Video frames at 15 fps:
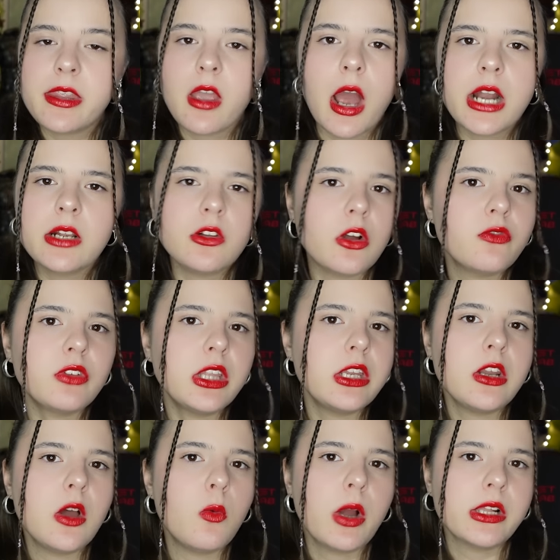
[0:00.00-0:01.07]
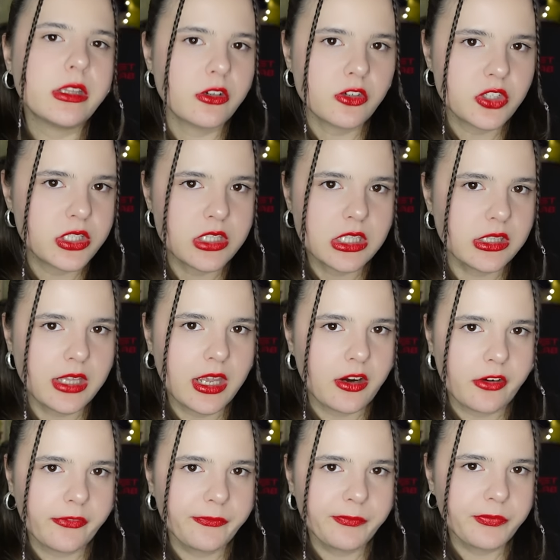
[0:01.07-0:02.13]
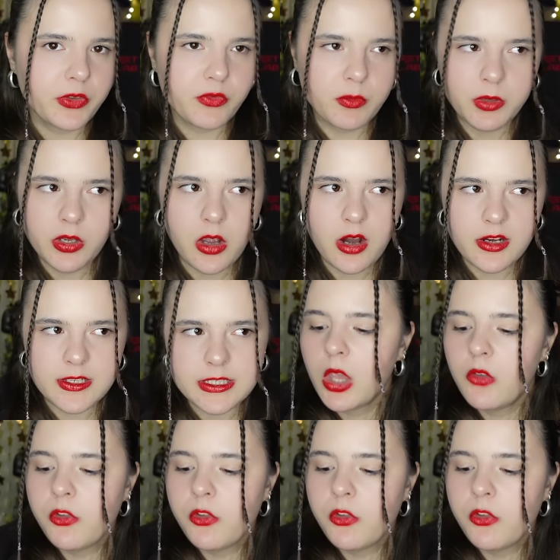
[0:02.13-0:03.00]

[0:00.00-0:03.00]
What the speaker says: I don't really know why they're still there, if I'm being honest.